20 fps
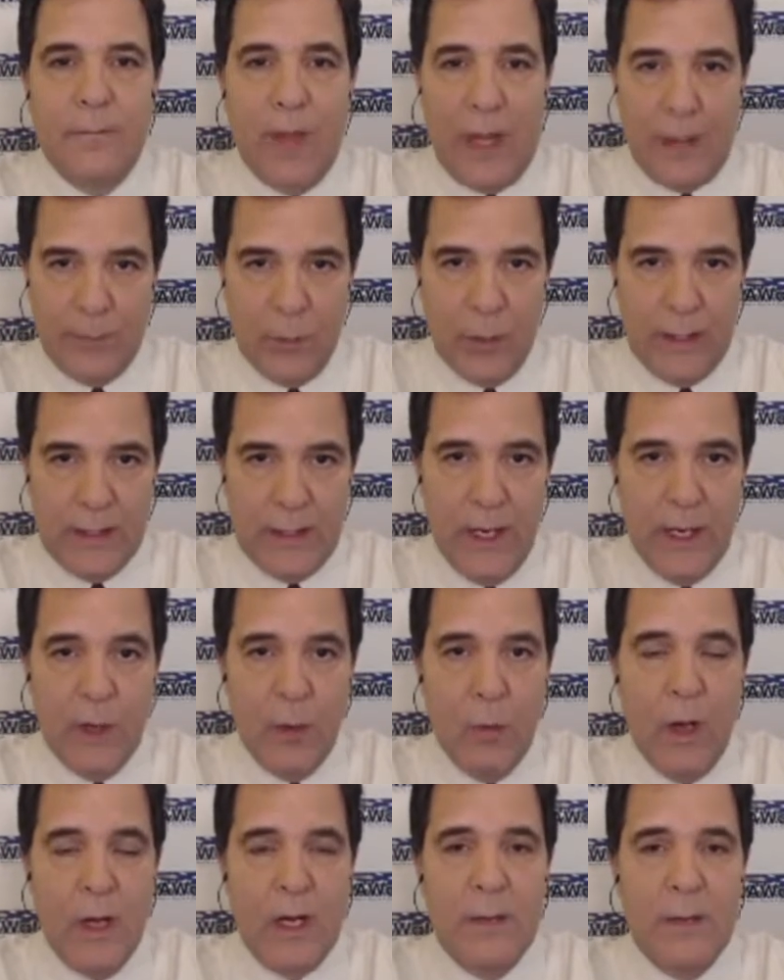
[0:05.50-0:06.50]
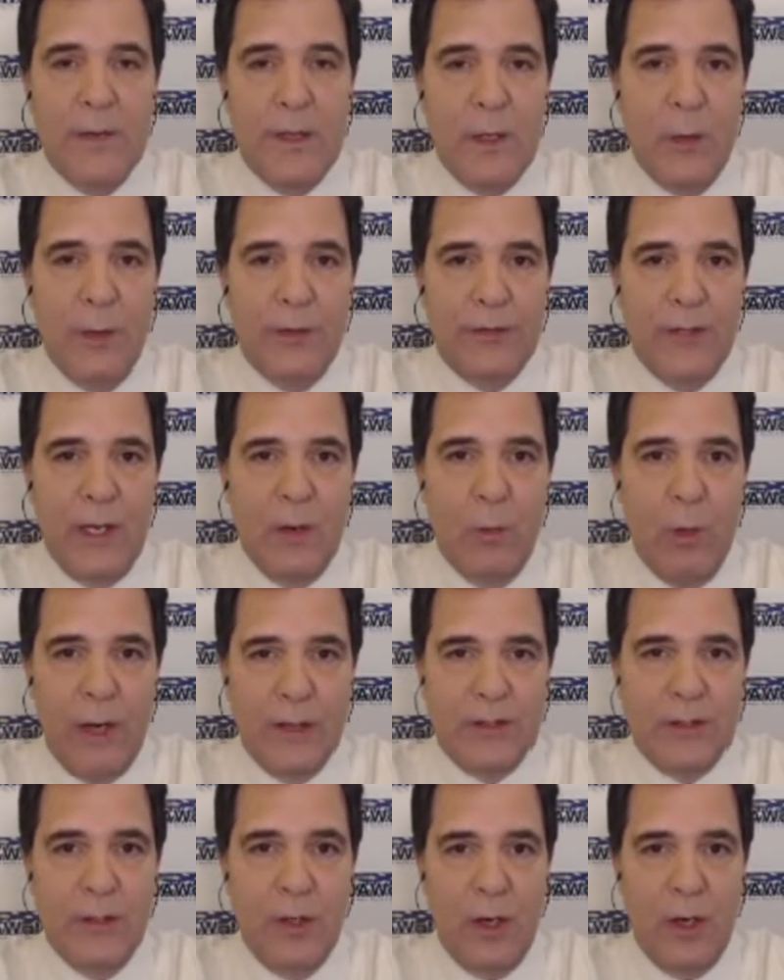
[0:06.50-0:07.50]
I'm Greg Hunter. Welcome to
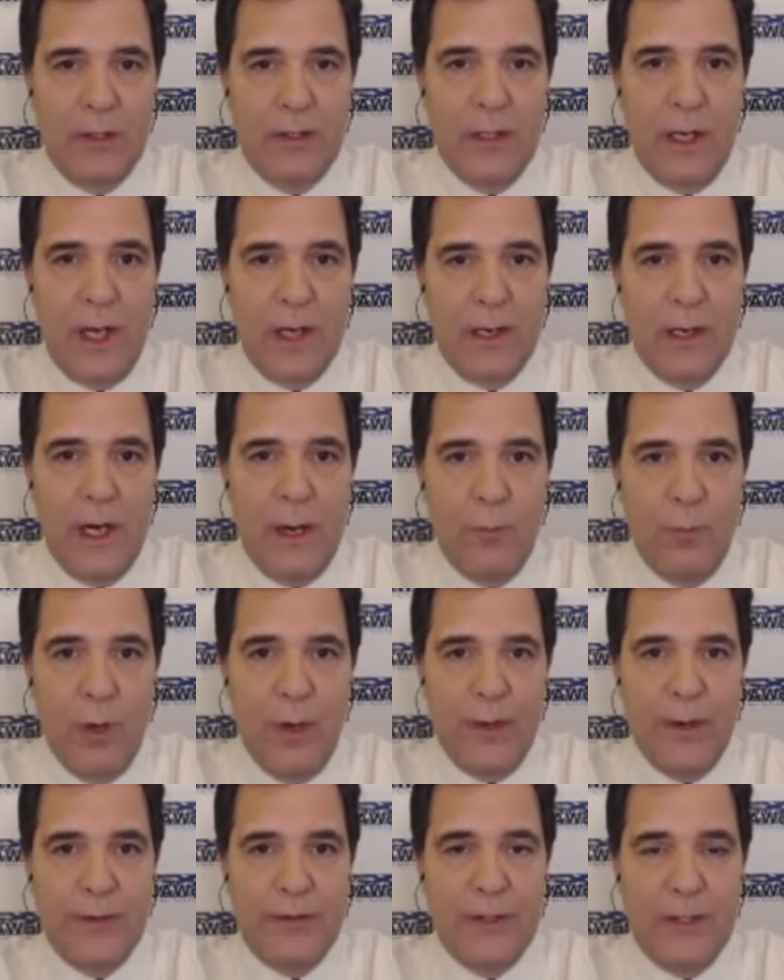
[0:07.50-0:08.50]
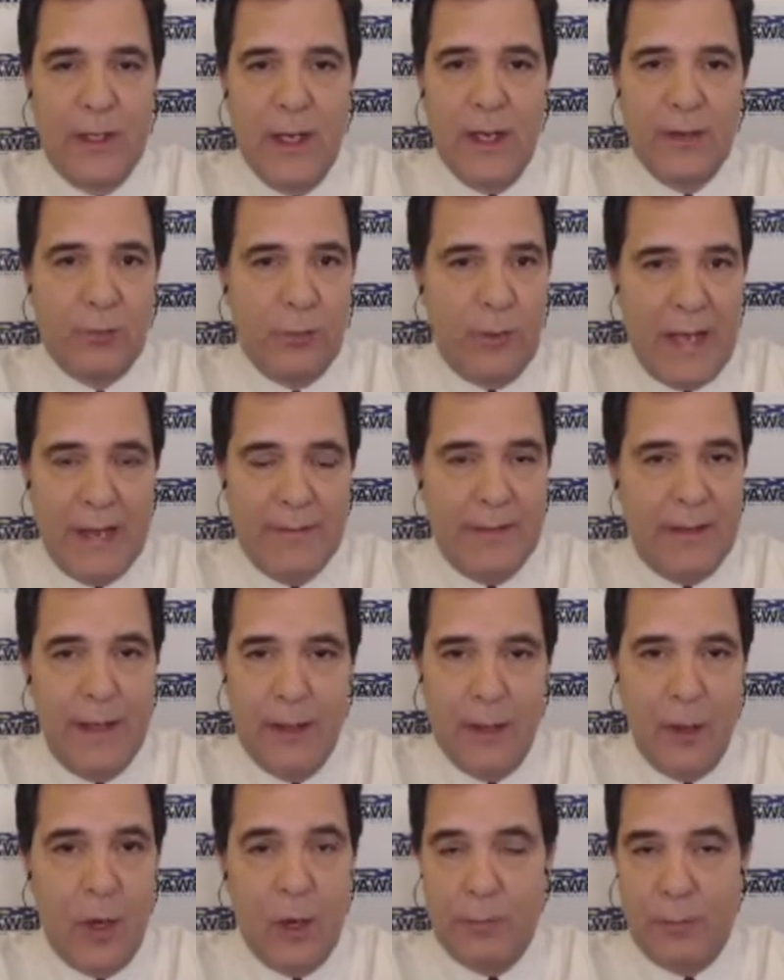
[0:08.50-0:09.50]
USAWatchdog.com. With us, a guest we haven't
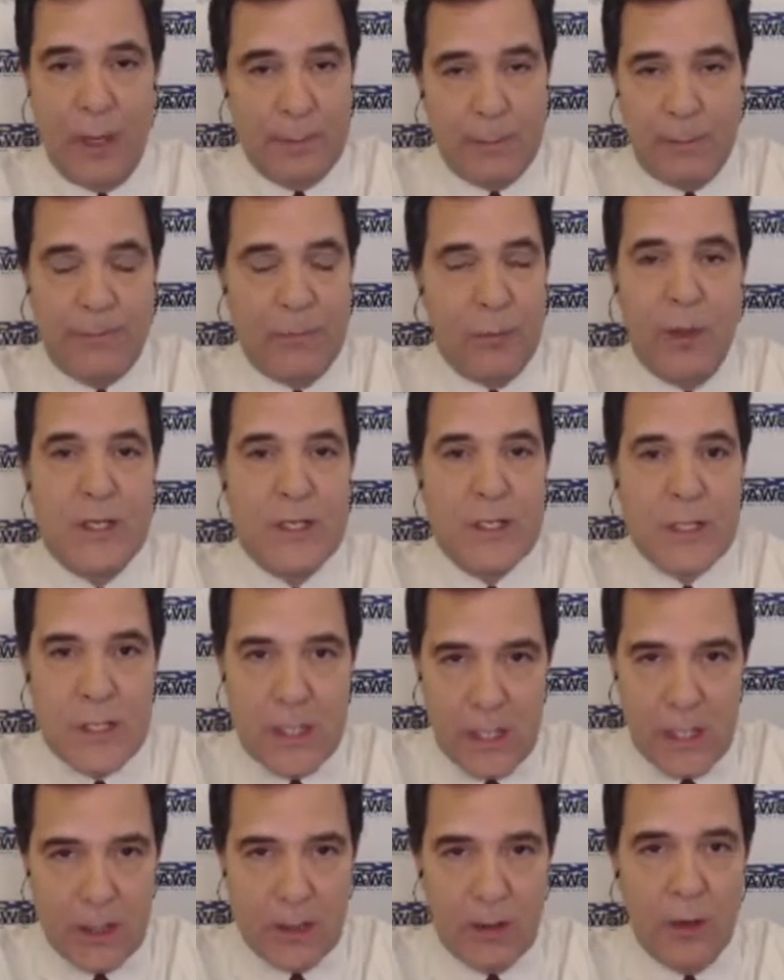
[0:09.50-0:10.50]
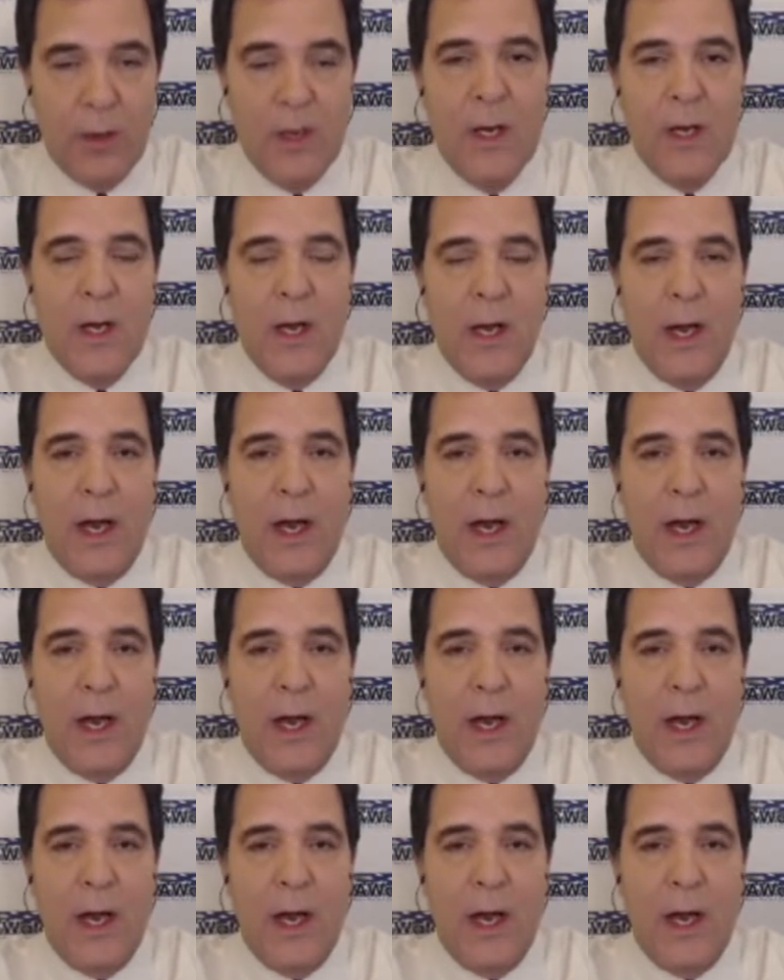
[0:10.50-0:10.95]
had on probably for a year.